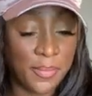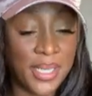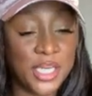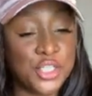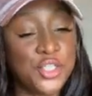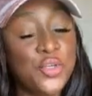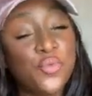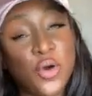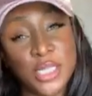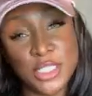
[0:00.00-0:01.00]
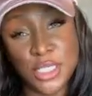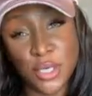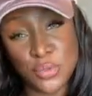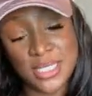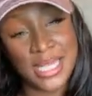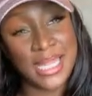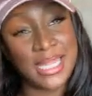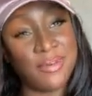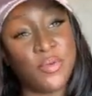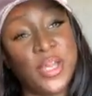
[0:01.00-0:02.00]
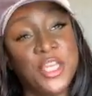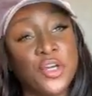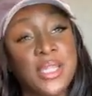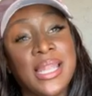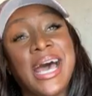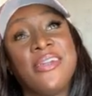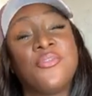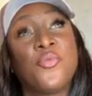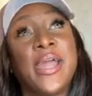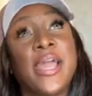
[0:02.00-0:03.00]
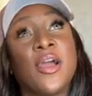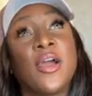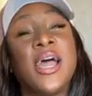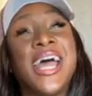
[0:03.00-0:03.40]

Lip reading: because you want to go to that level in your life where